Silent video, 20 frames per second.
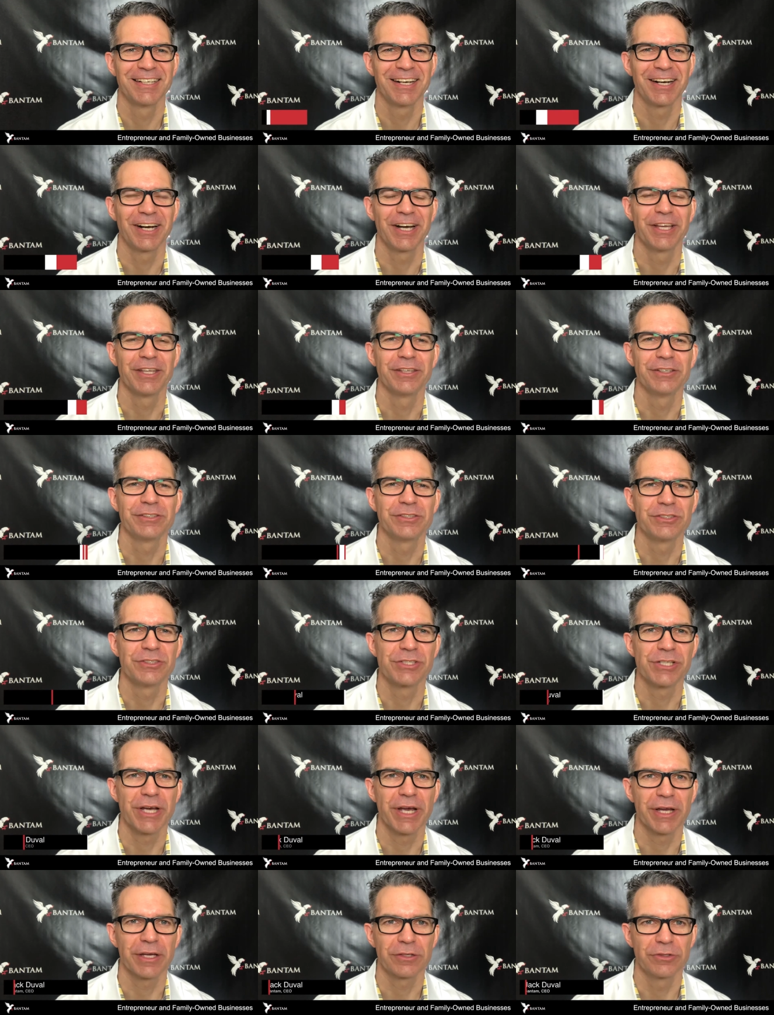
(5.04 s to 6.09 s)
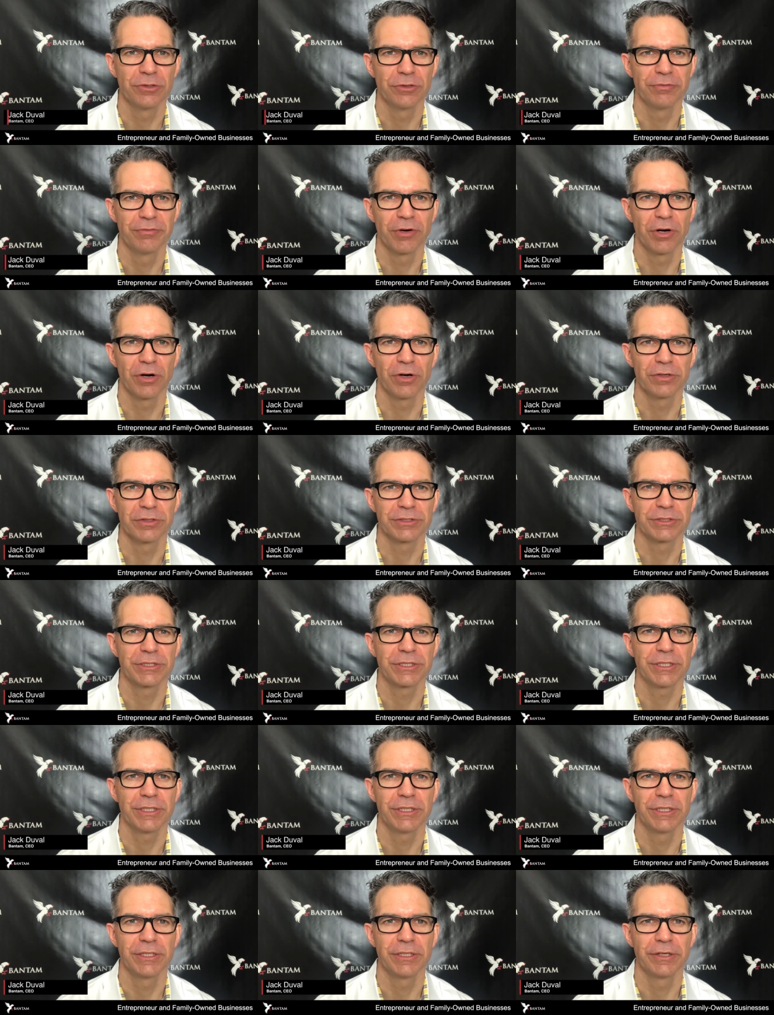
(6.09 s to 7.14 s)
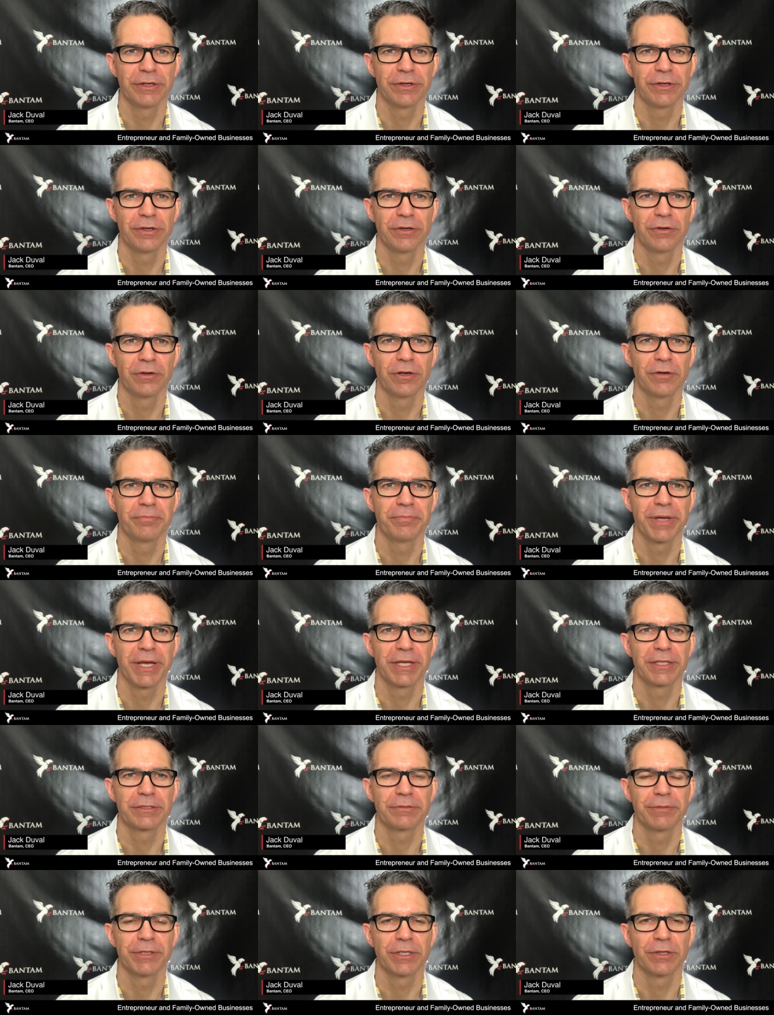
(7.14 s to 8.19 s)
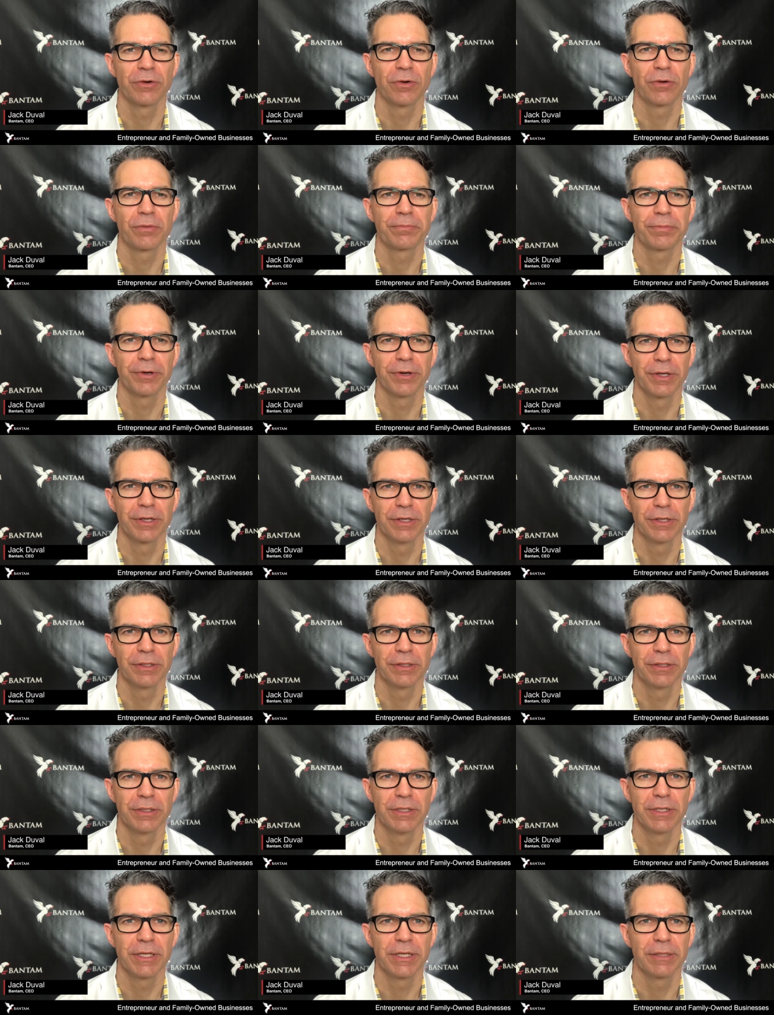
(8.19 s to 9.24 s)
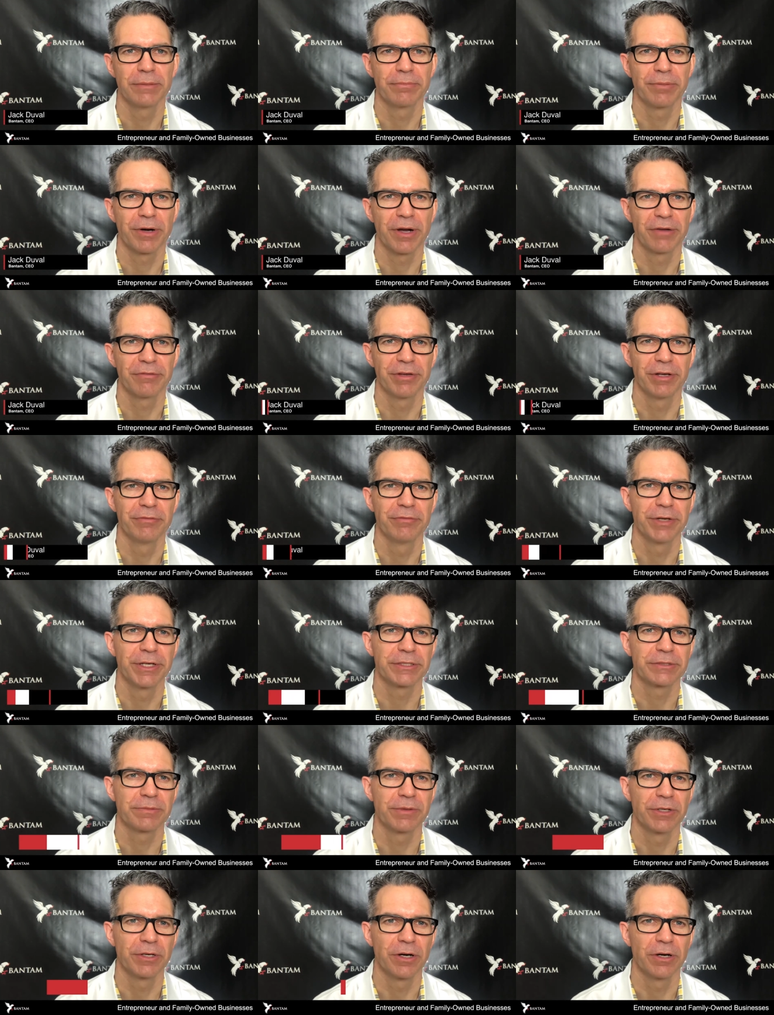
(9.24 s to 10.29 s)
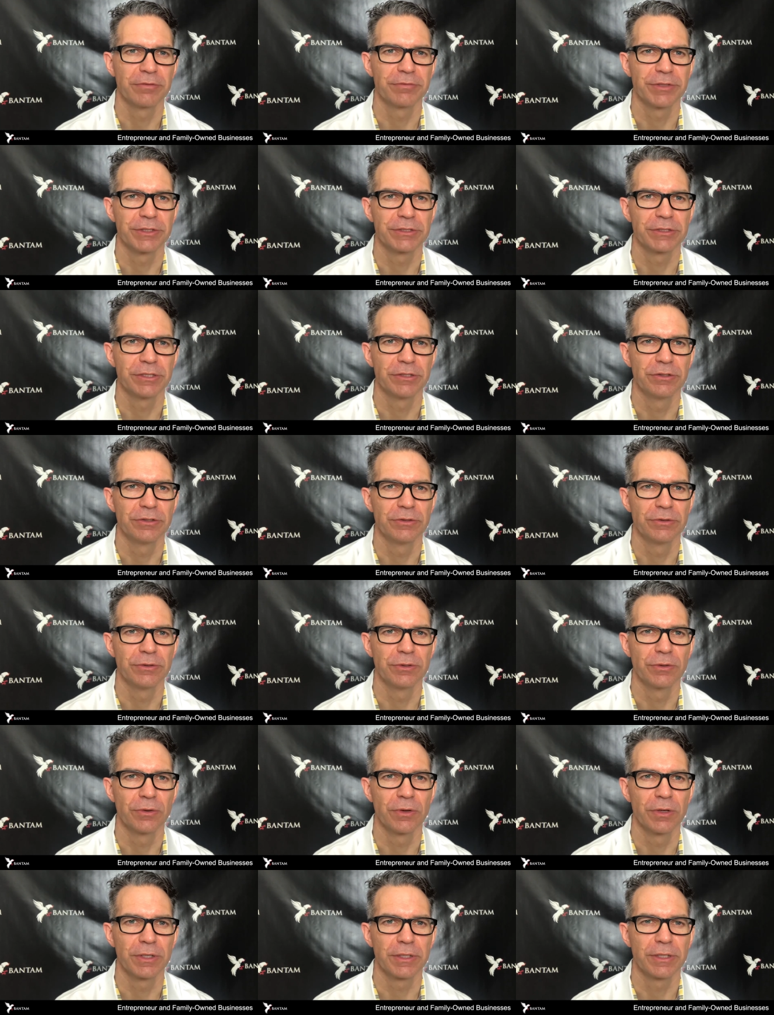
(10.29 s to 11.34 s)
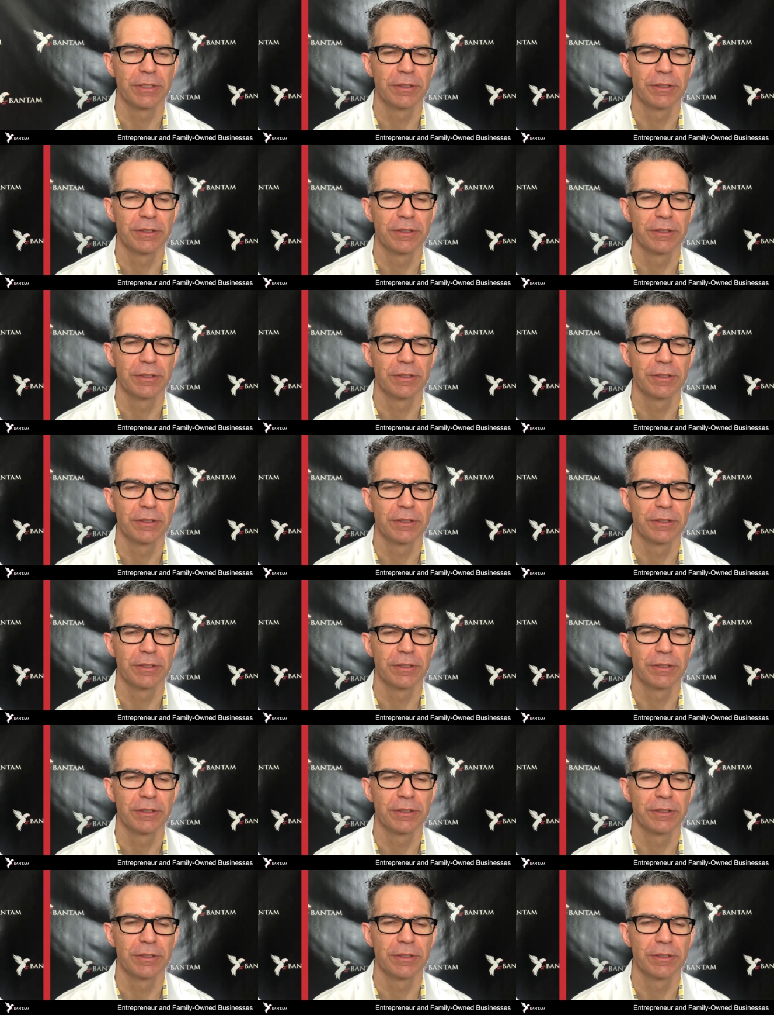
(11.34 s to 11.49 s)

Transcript: Hi, this is Jack Duval, CEO of Bantam Incorporated, a private investment office in New York.